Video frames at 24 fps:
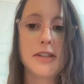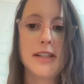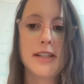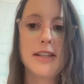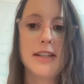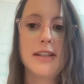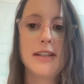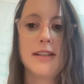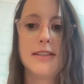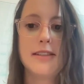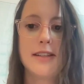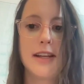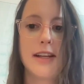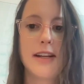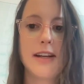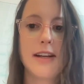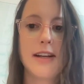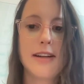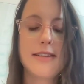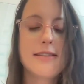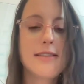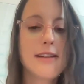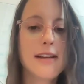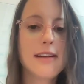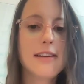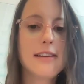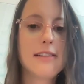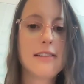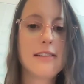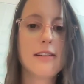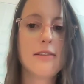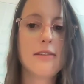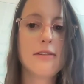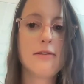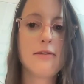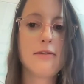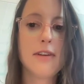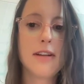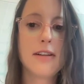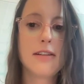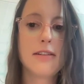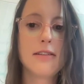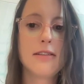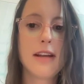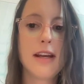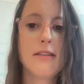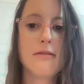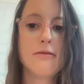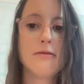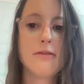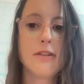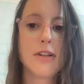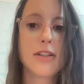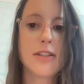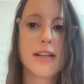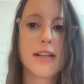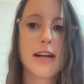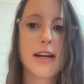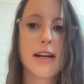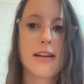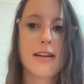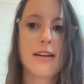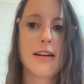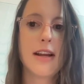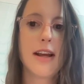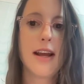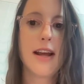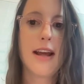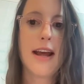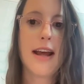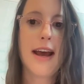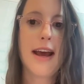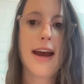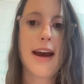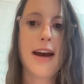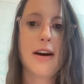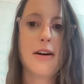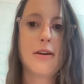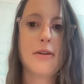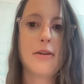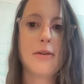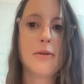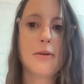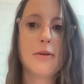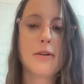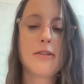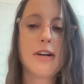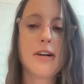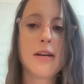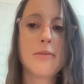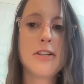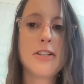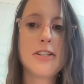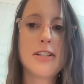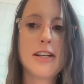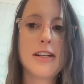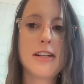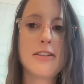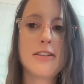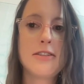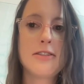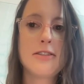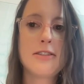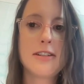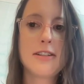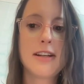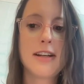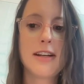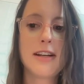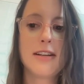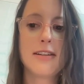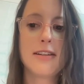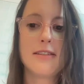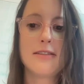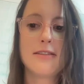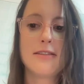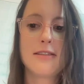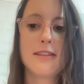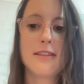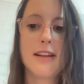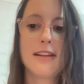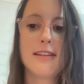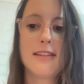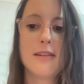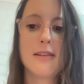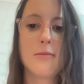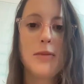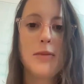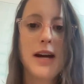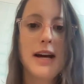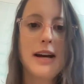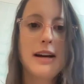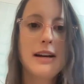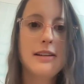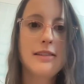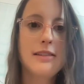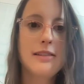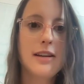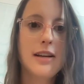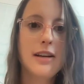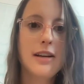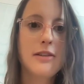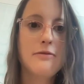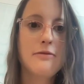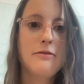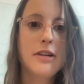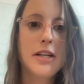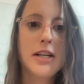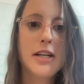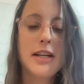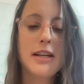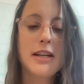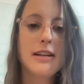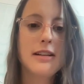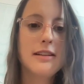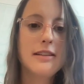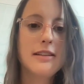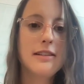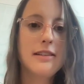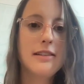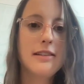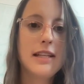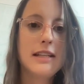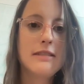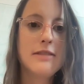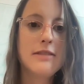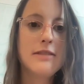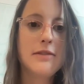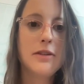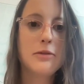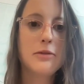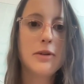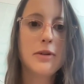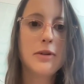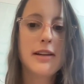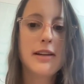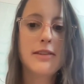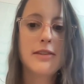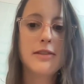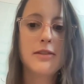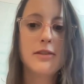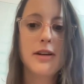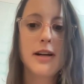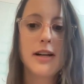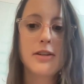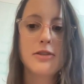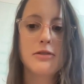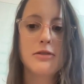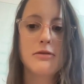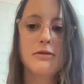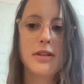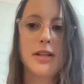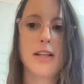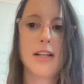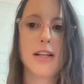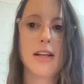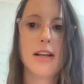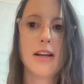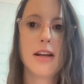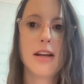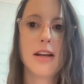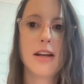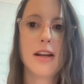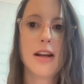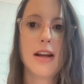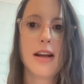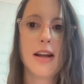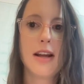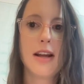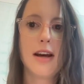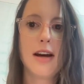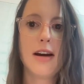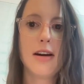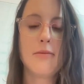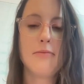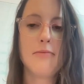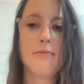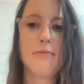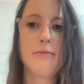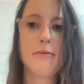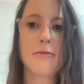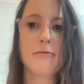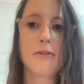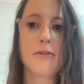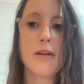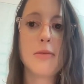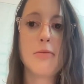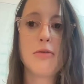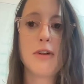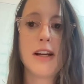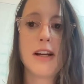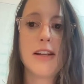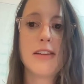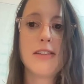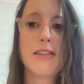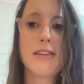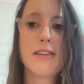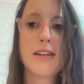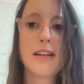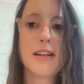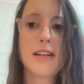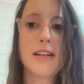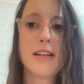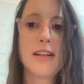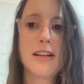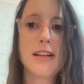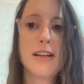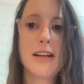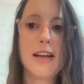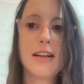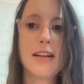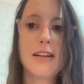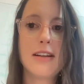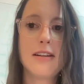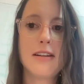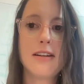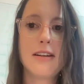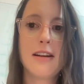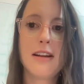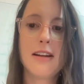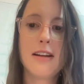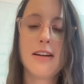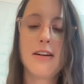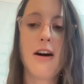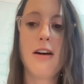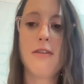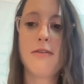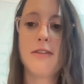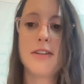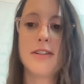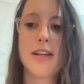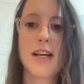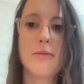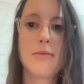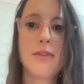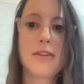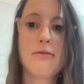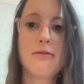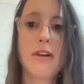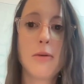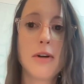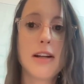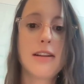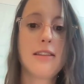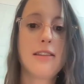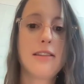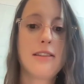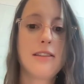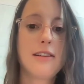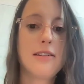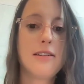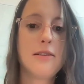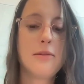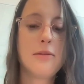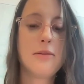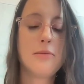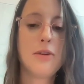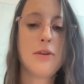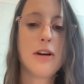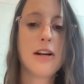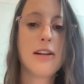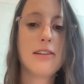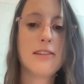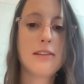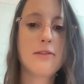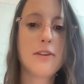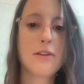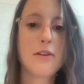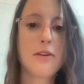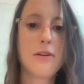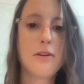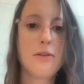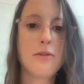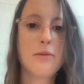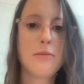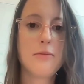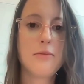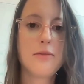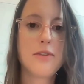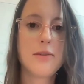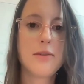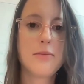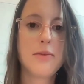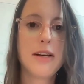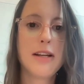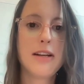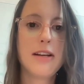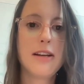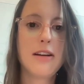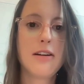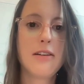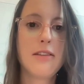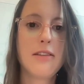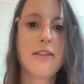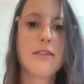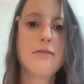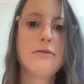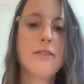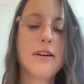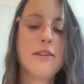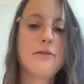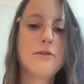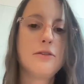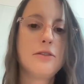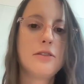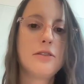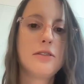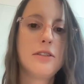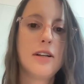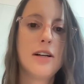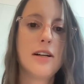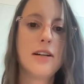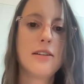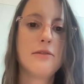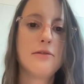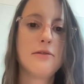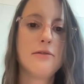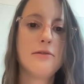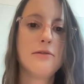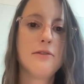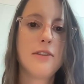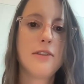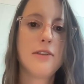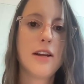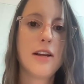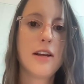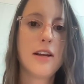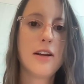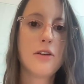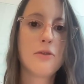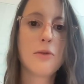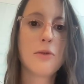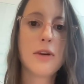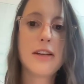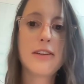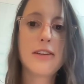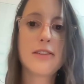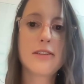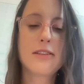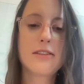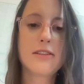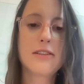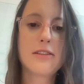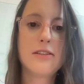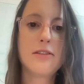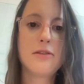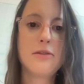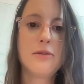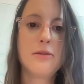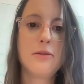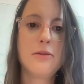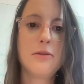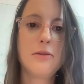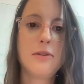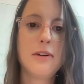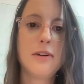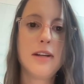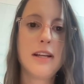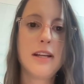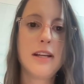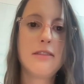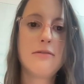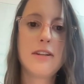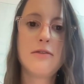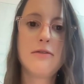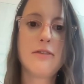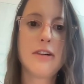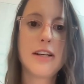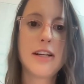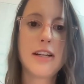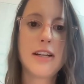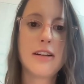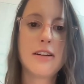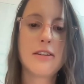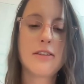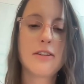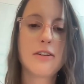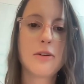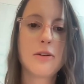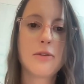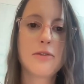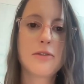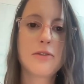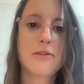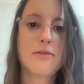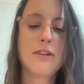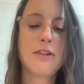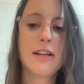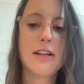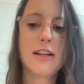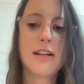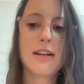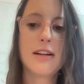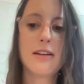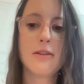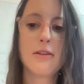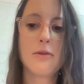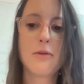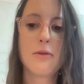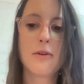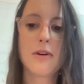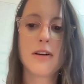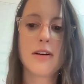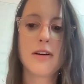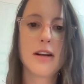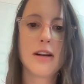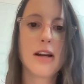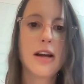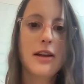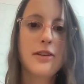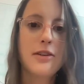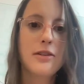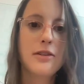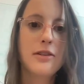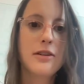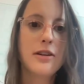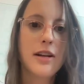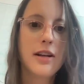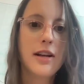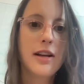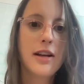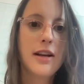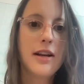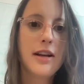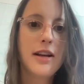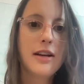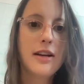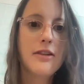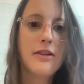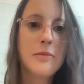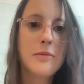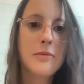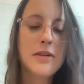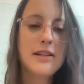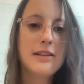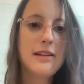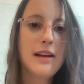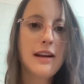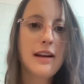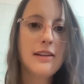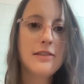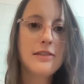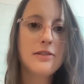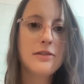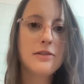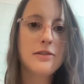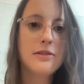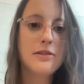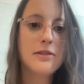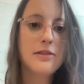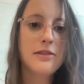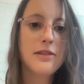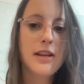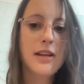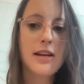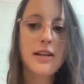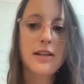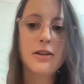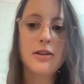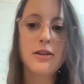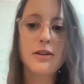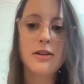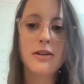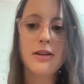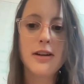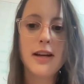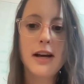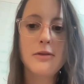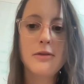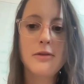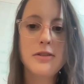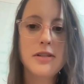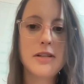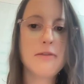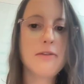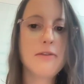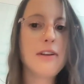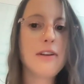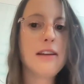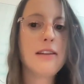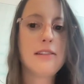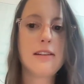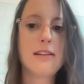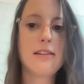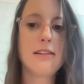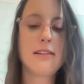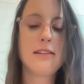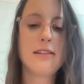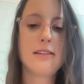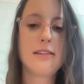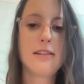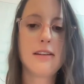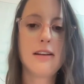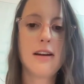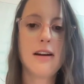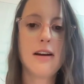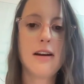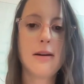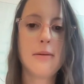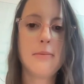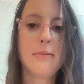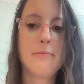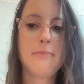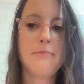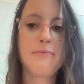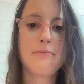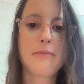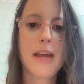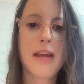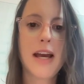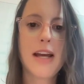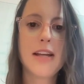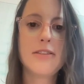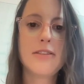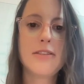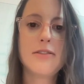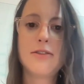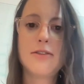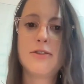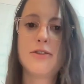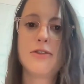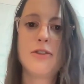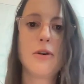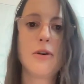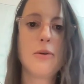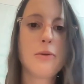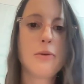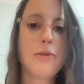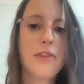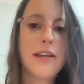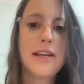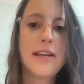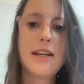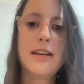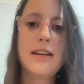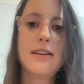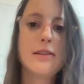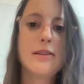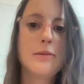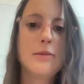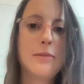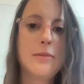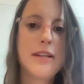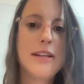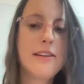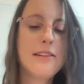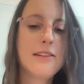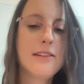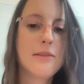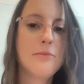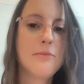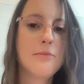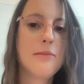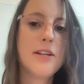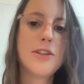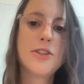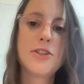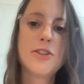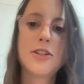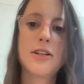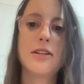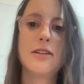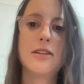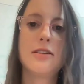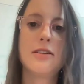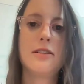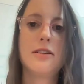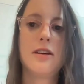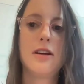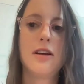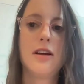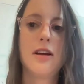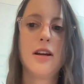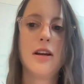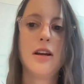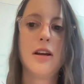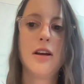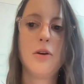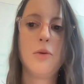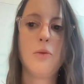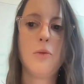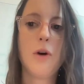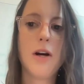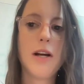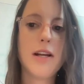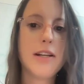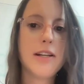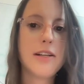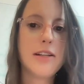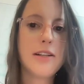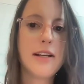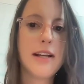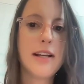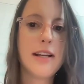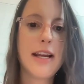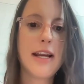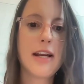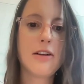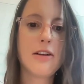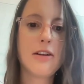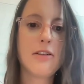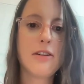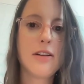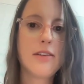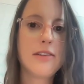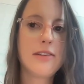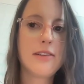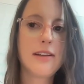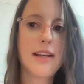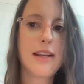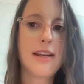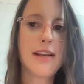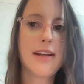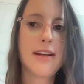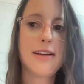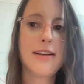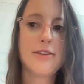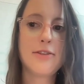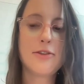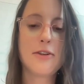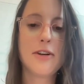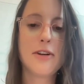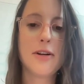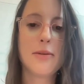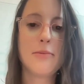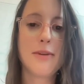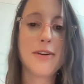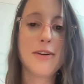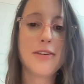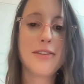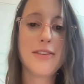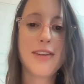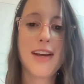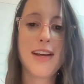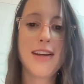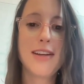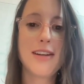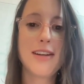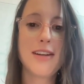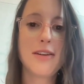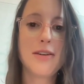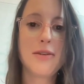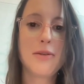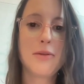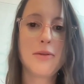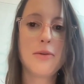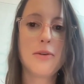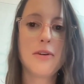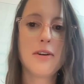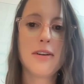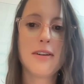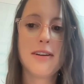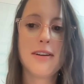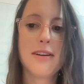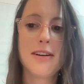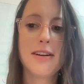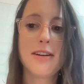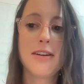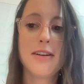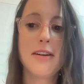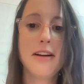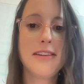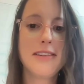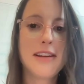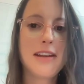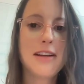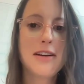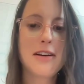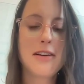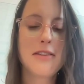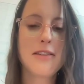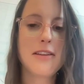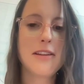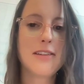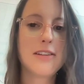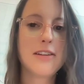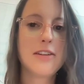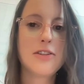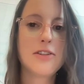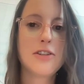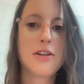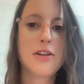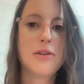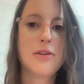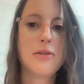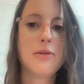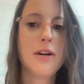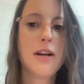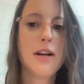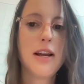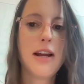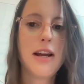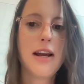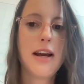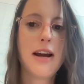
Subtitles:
really data intensive and looked at how climate change and its impacts like flooding and sea level rise are actually repricing and oftentimes lowering the price of your home, depending on the level of risk to inland flooding or coastal flooding or other climate disasters that your county faces. I don't think his piece mentioned what Harris and Trump are saying or not saying on this issue.